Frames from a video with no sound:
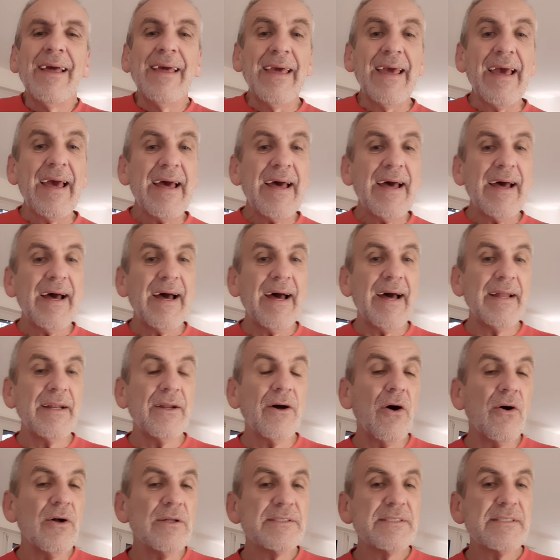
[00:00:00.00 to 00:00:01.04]
and
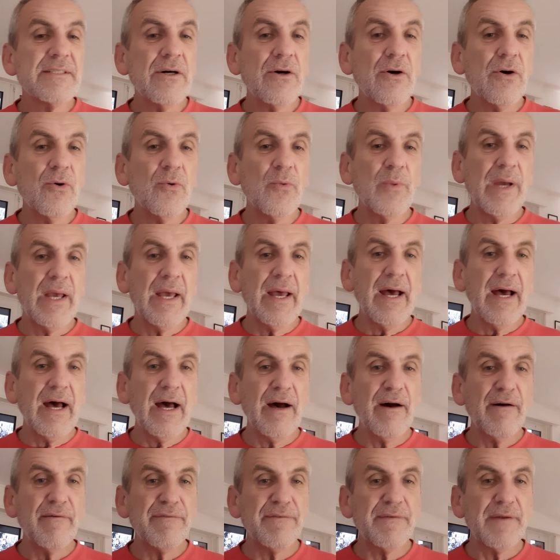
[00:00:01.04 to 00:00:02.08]
also we
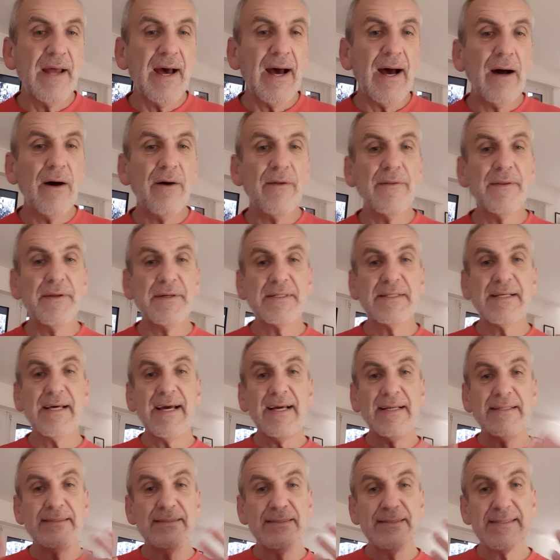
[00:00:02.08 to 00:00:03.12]
have now the
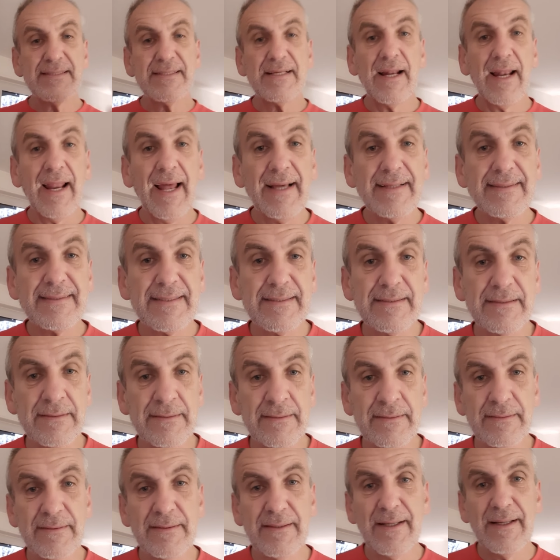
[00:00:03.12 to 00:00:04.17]
10th
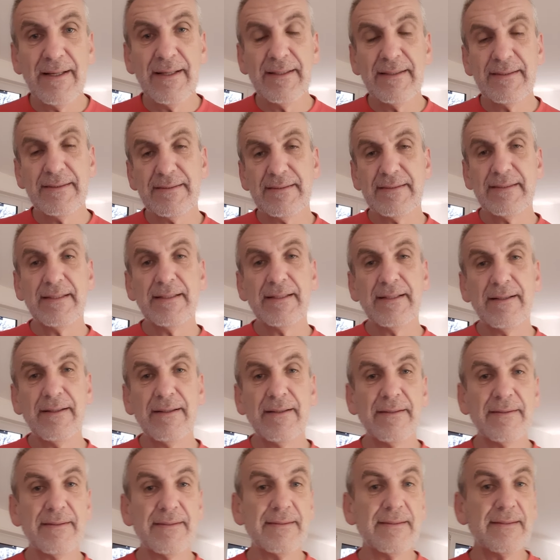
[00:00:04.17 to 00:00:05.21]
lesson, and
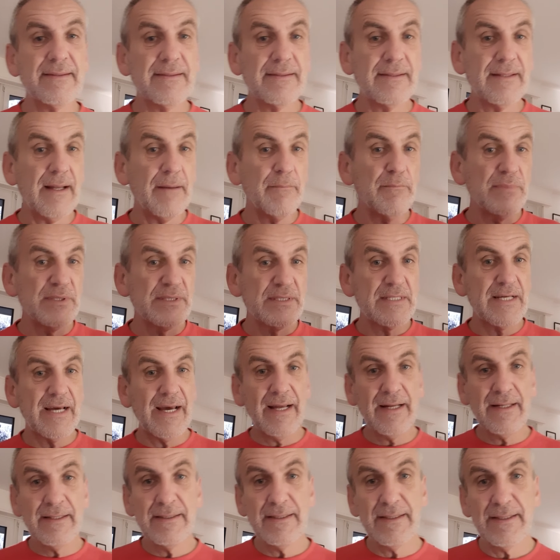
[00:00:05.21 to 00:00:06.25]
number
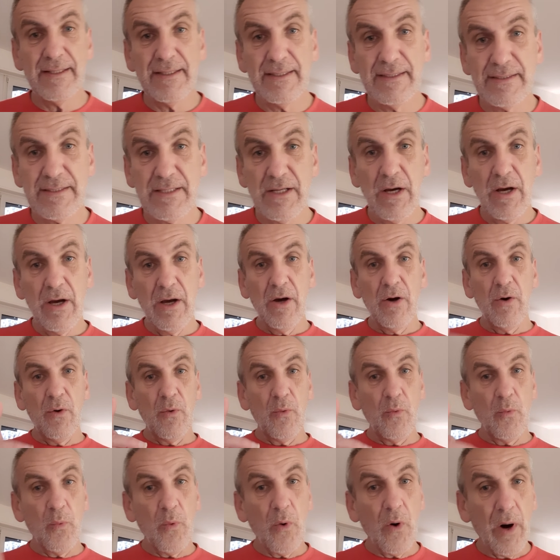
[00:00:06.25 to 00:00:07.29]
10 is
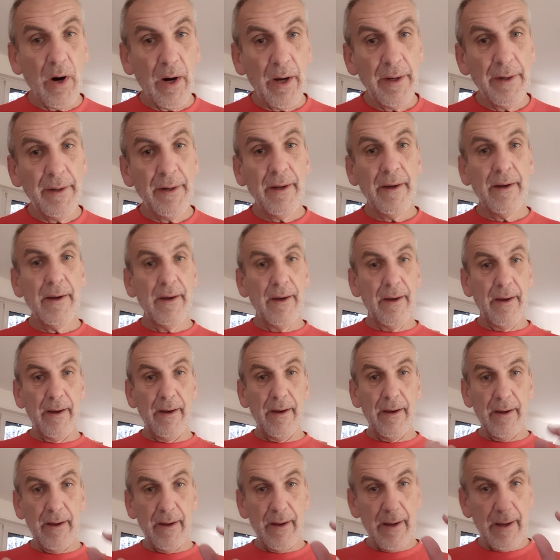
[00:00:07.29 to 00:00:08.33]
one
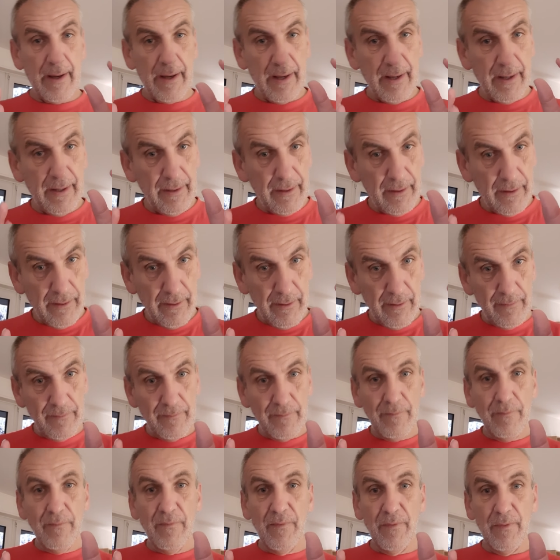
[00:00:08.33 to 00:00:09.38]
and
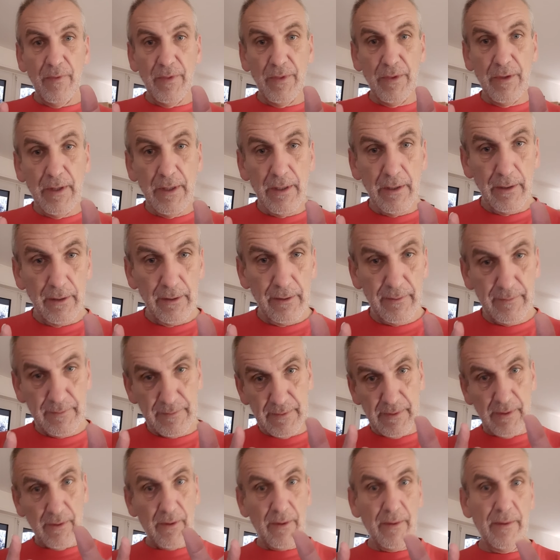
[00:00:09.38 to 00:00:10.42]
nil.
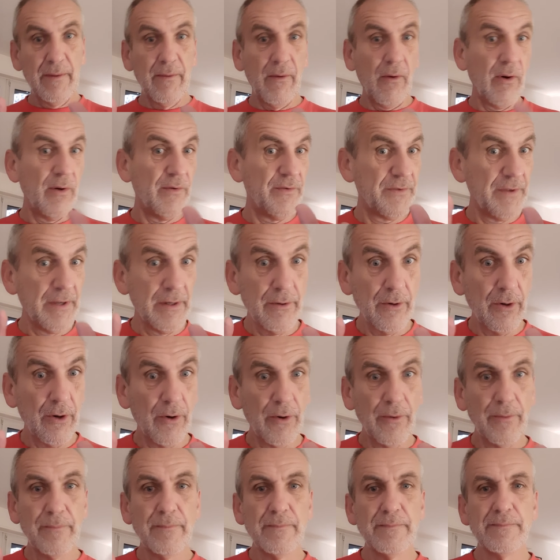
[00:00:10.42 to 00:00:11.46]
Or
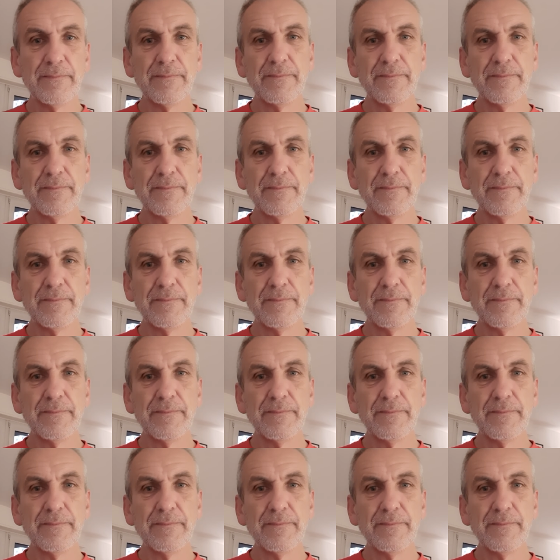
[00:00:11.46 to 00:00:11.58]
zero.